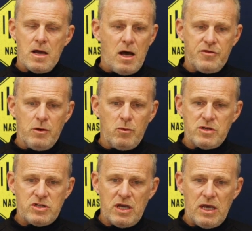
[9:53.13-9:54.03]
I think we're
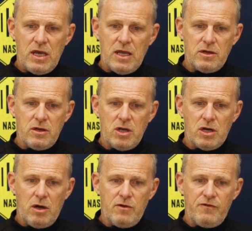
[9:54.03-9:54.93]
seeing, you
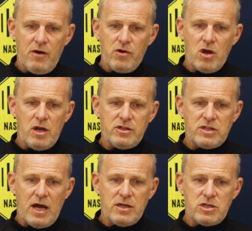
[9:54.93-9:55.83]
know, the very early
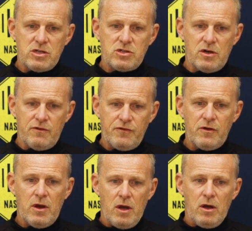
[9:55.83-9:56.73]
stages of
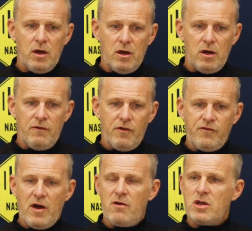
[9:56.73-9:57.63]
of a
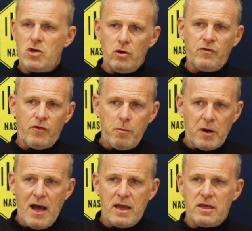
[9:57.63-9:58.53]
very useful
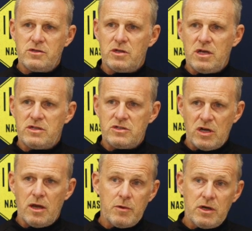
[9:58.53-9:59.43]
player to this
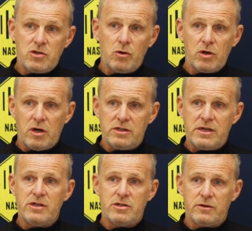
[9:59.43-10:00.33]
team and this
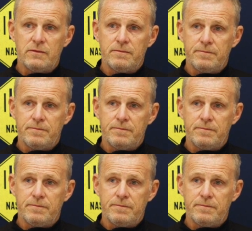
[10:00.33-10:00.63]
organization.